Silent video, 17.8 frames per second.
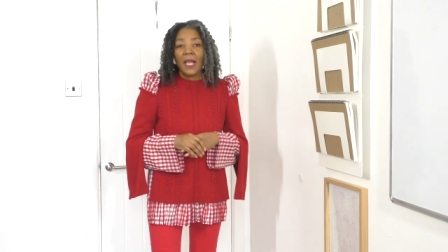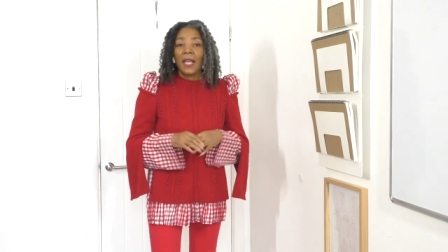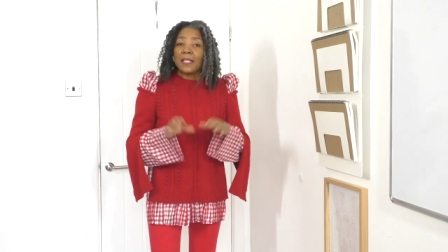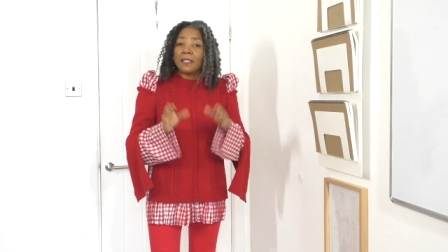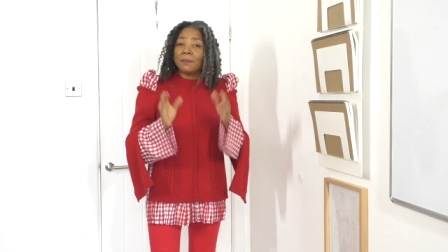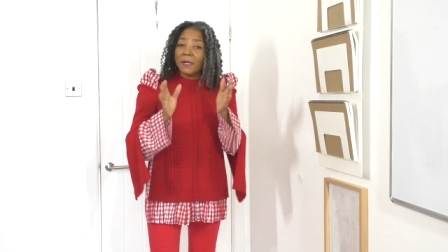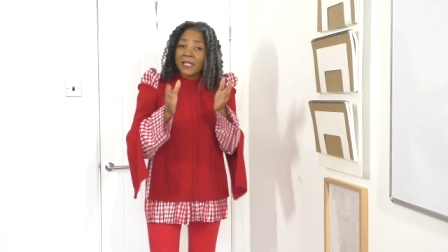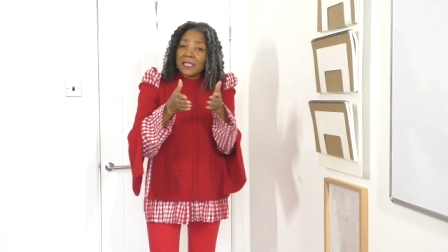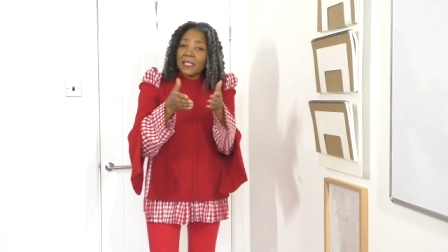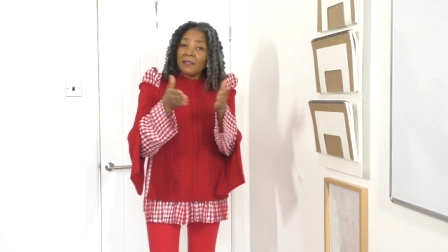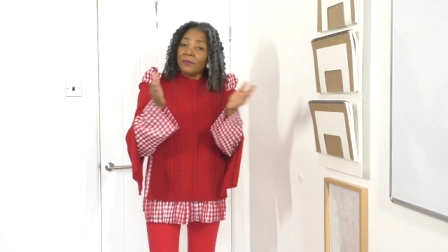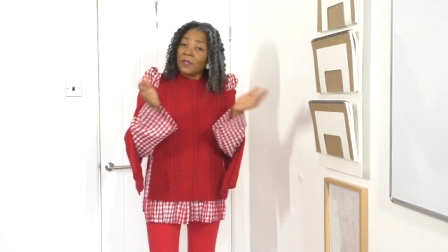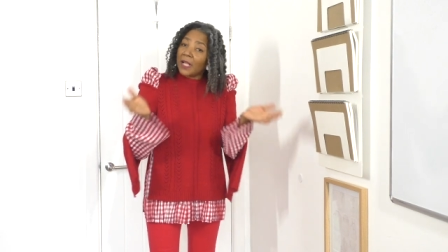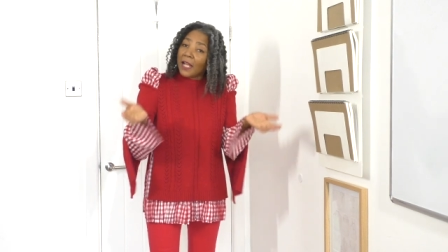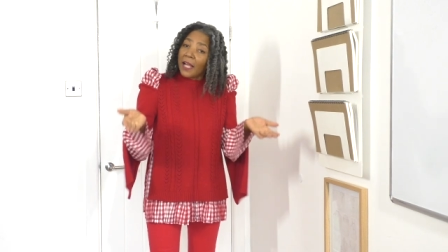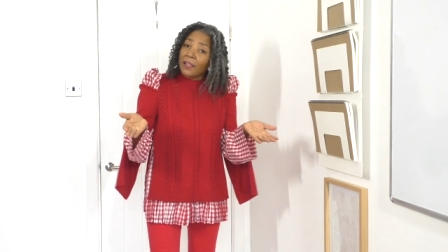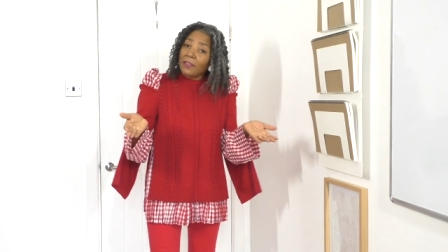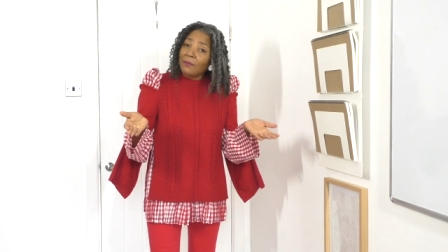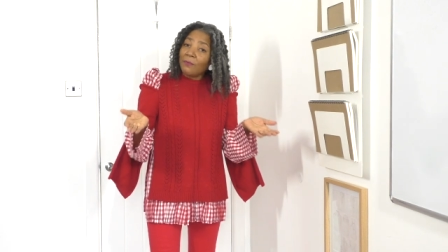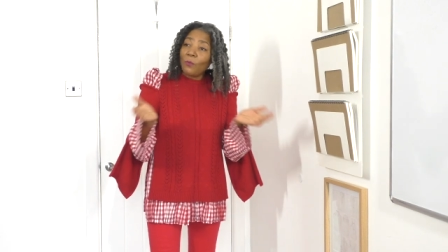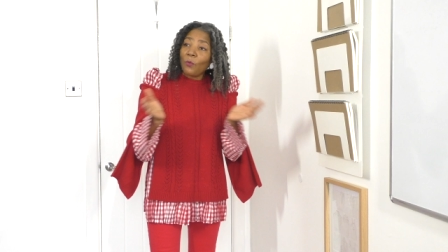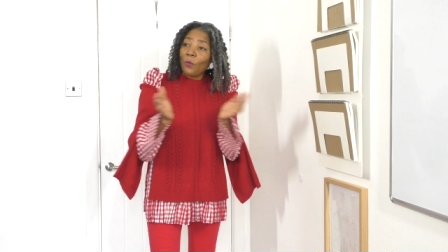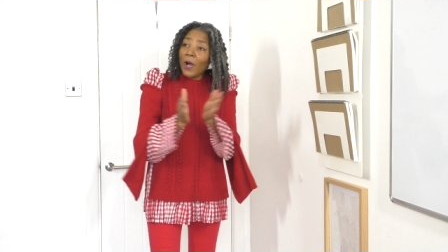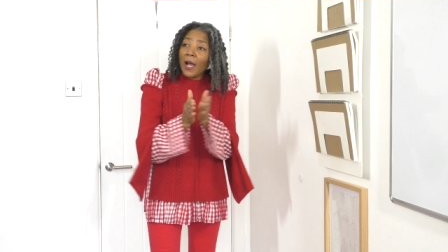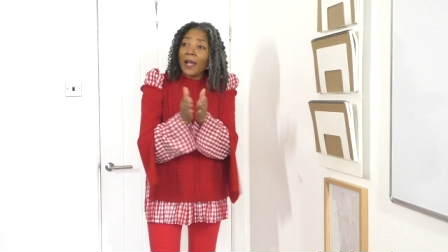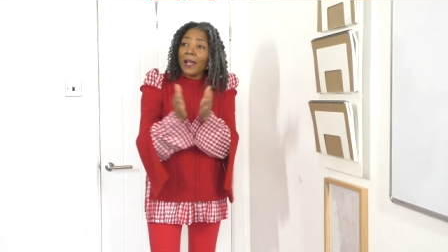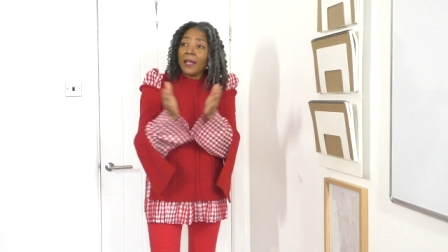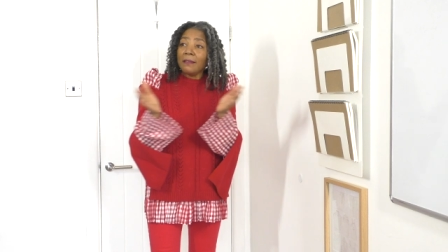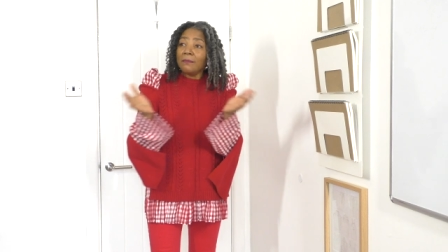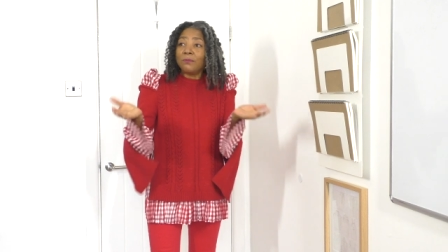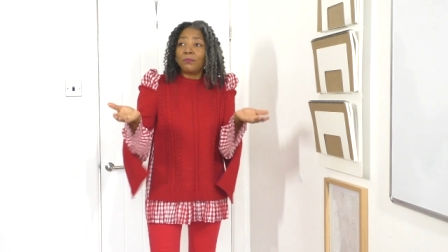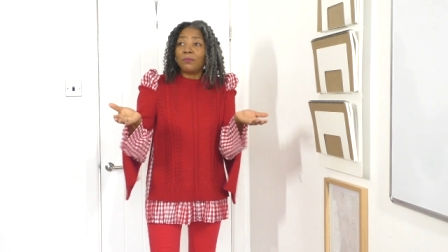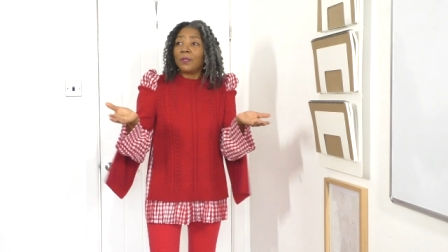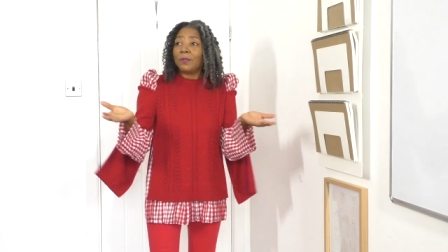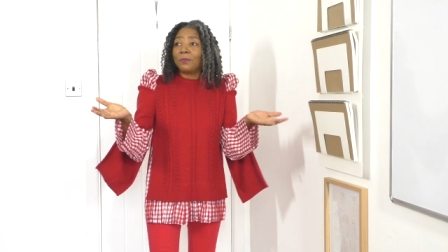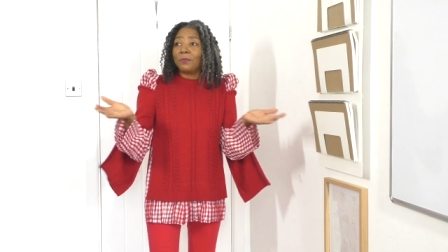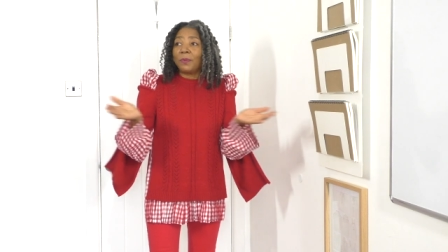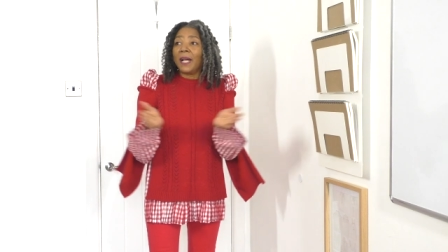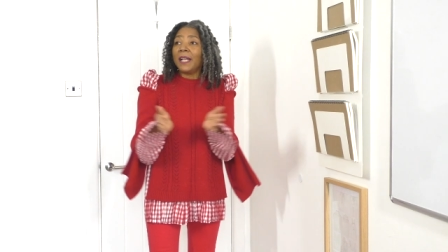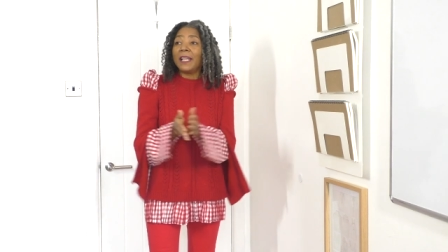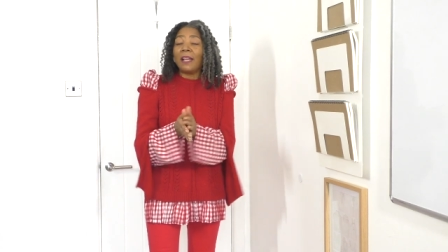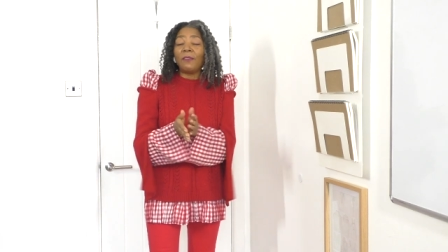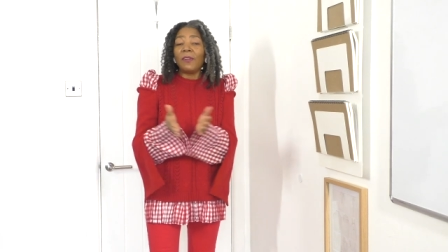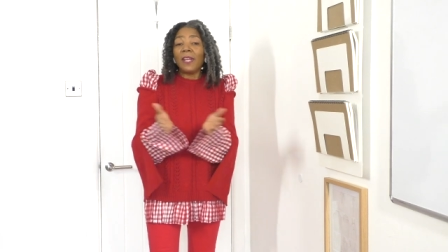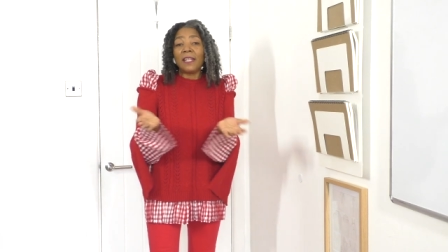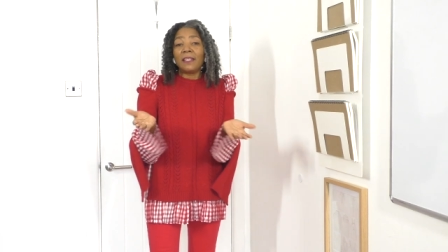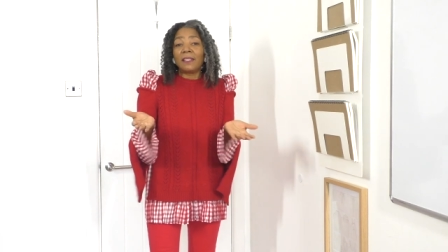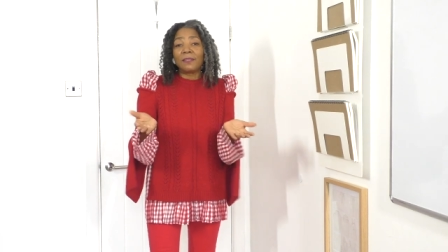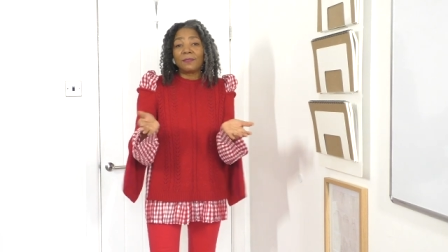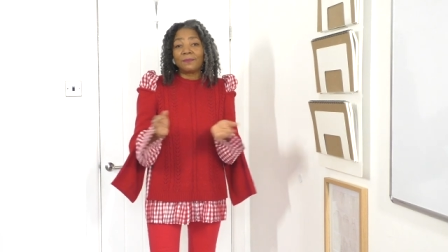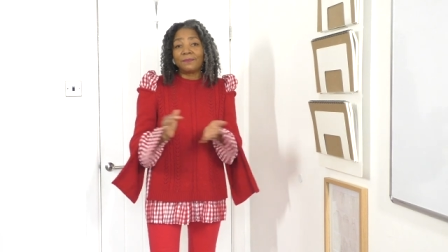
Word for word: Especially if you like them, why, why get rid?